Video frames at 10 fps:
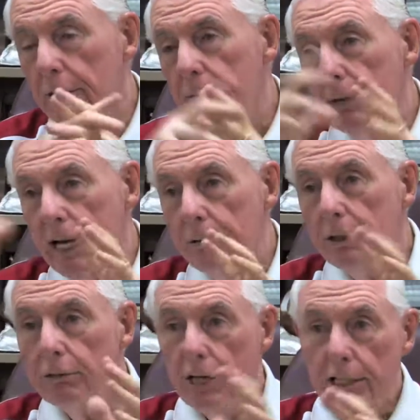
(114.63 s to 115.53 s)
The
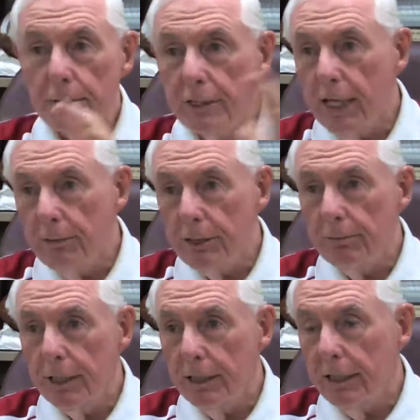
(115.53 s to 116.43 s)
annual Erasmus game was a
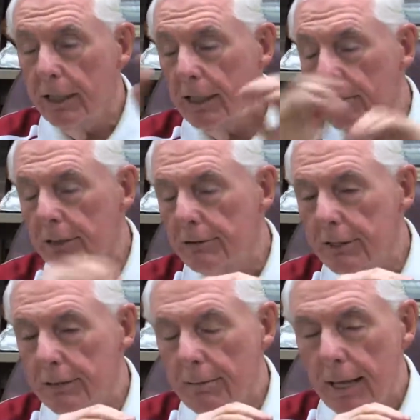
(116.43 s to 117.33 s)
big thing at
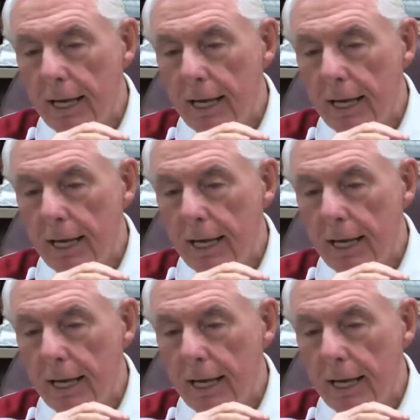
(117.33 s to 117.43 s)
Eppitsfield.